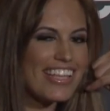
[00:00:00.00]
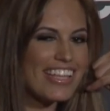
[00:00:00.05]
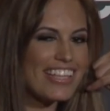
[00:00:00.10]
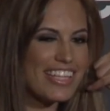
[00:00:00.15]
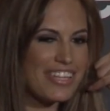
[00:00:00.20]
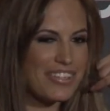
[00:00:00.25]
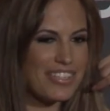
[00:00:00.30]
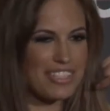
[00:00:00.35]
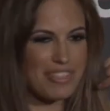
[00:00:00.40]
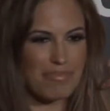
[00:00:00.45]

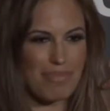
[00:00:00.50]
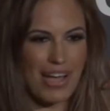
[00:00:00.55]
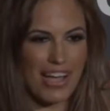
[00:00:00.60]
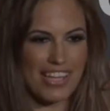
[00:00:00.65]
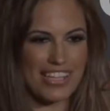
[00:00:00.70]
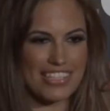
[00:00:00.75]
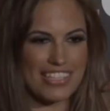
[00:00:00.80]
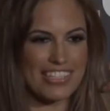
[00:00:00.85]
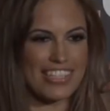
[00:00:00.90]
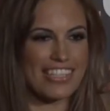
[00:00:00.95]
there was a
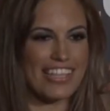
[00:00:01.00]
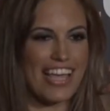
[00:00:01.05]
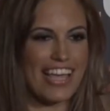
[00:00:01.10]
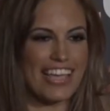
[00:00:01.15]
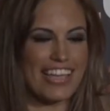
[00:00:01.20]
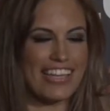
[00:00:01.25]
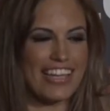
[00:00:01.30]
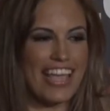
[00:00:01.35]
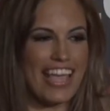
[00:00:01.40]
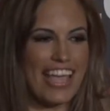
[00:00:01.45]
pause on the
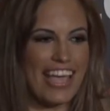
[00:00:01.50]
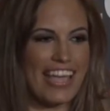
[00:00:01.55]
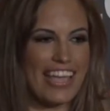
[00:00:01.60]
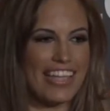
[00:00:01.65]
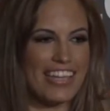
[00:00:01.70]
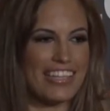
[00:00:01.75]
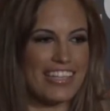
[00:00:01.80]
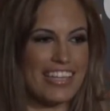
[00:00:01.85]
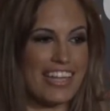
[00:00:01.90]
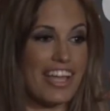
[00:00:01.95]
line,
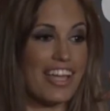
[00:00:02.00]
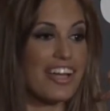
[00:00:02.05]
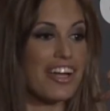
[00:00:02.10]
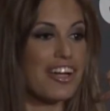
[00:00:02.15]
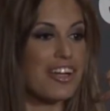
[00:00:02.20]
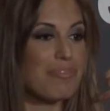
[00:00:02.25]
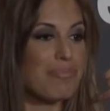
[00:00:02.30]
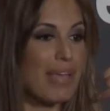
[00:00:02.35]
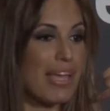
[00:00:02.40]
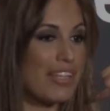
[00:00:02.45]
and then I
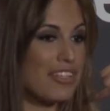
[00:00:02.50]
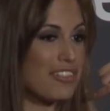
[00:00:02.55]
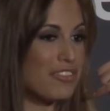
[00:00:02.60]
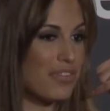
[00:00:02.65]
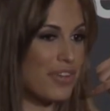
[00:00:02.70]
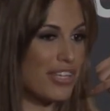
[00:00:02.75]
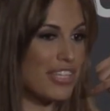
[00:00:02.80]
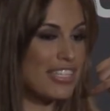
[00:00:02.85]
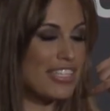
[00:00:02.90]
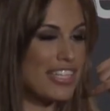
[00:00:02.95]
heard a man's
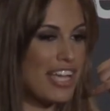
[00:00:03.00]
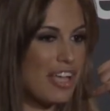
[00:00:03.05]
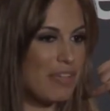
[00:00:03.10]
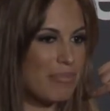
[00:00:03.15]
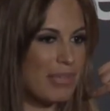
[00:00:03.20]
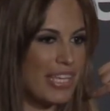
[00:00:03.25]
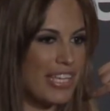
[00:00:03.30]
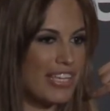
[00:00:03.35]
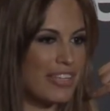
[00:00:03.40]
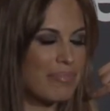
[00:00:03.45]
voice tell
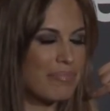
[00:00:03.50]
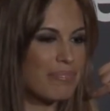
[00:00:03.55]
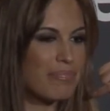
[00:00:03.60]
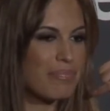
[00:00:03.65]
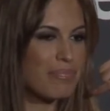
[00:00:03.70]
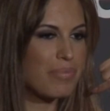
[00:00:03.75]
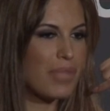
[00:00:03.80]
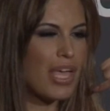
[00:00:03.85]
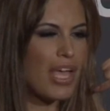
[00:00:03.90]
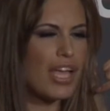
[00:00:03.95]
me,
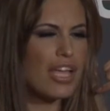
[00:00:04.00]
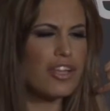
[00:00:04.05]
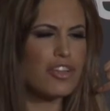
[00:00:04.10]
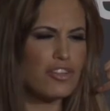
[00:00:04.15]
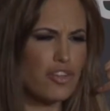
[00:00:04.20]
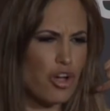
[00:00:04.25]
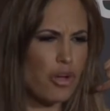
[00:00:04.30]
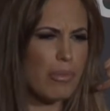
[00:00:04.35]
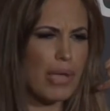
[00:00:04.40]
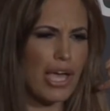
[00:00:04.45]

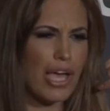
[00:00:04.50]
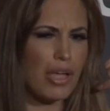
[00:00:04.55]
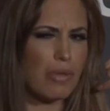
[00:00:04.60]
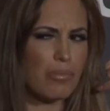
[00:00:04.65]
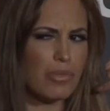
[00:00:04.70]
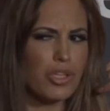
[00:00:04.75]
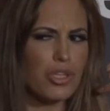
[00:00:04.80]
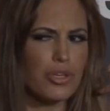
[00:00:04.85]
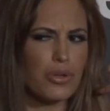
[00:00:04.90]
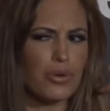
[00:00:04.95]
No,
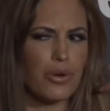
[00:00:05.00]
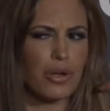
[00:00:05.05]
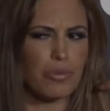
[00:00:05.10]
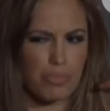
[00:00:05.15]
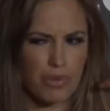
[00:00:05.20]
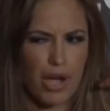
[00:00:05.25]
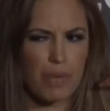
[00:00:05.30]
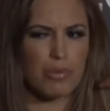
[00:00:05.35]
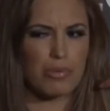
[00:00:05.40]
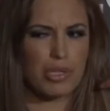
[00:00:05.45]
ma'am, you are
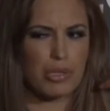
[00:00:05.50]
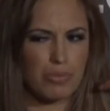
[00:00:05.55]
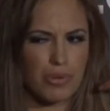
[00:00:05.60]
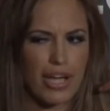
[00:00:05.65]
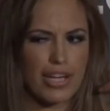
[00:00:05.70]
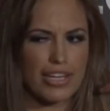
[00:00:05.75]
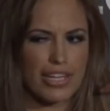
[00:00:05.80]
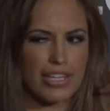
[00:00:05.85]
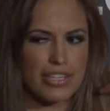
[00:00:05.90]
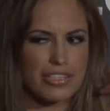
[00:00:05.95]
probably
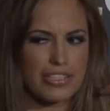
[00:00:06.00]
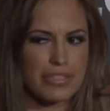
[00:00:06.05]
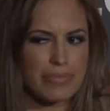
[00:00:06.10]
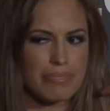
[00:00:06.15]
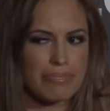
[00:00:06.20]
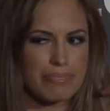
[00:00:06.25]
pregnant.